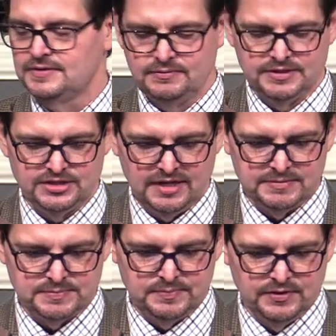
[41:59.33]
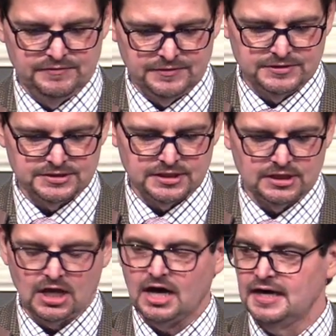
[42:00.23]
when, when James refers to
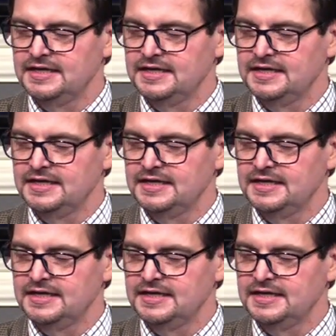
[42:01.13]
law,